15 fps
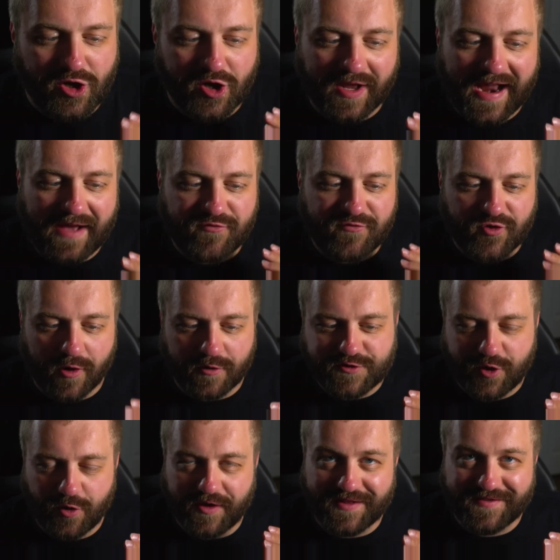You're gonna have
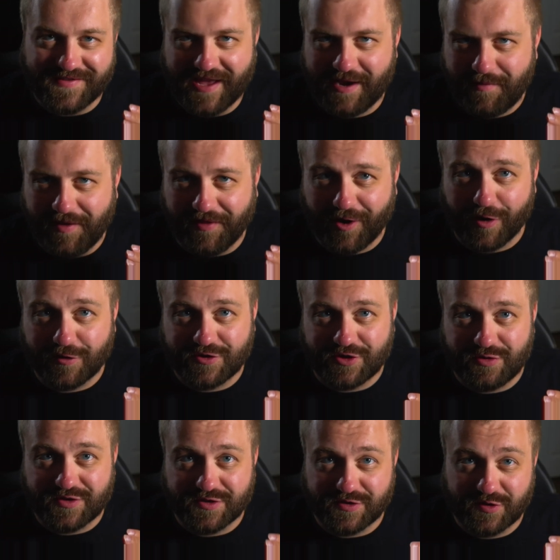Trunks go against the enemy that also
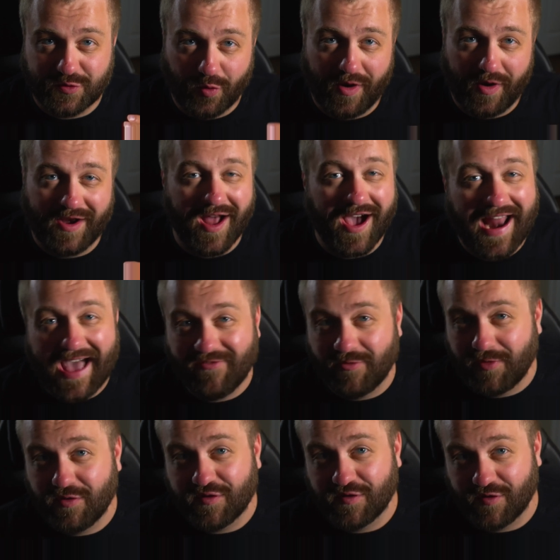uses a sword and not have
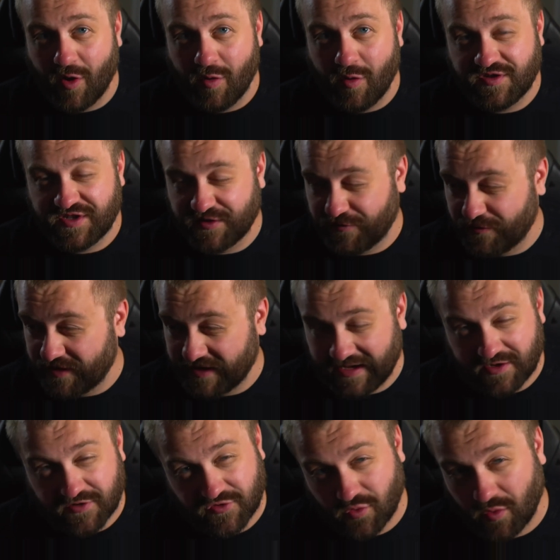him use his own just for it to
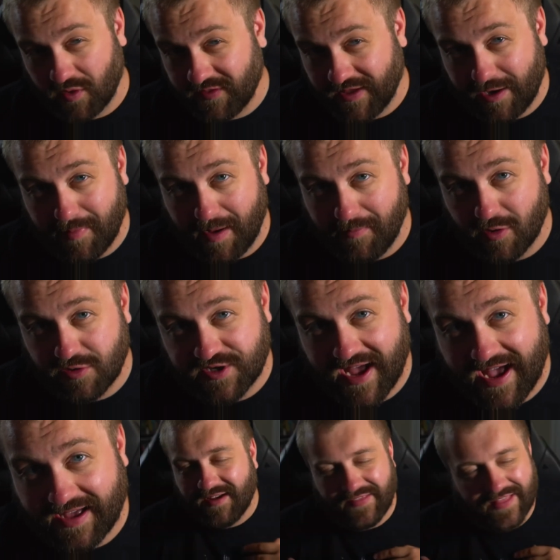get destroyed later by
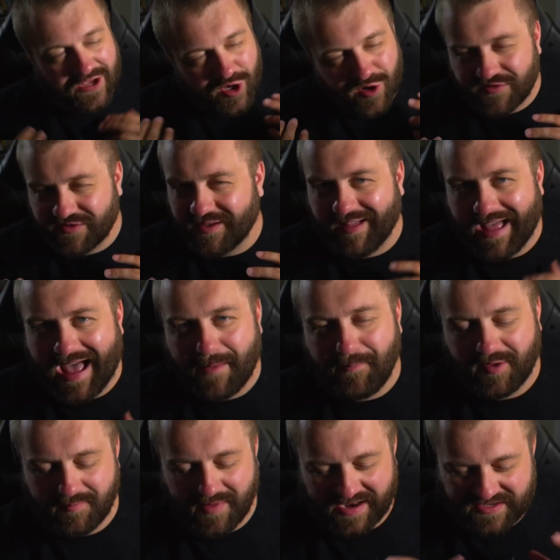Bojack. That could have still
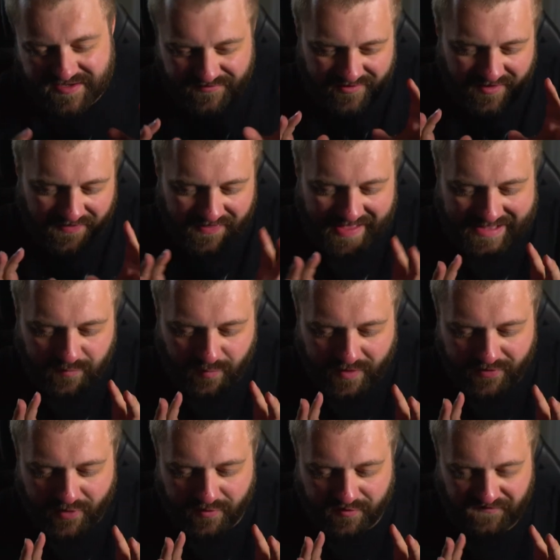happened, but I just feel like that's
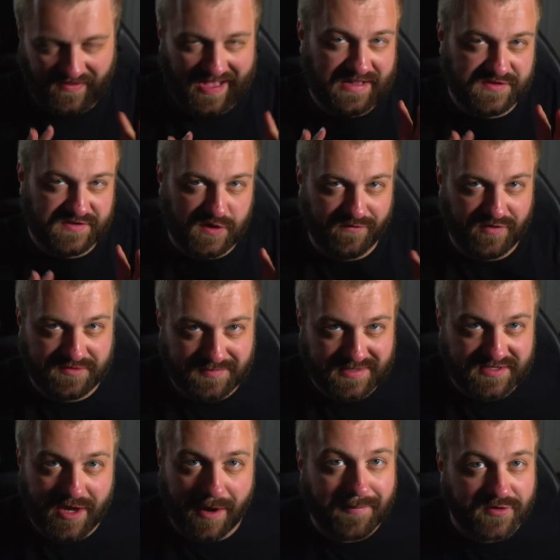one of those fan service
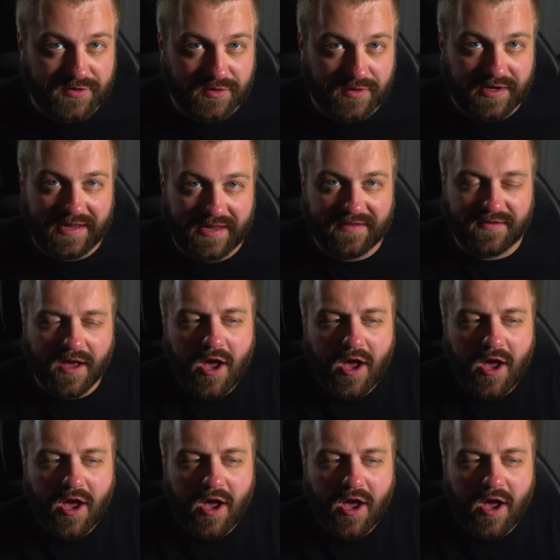missed opportunities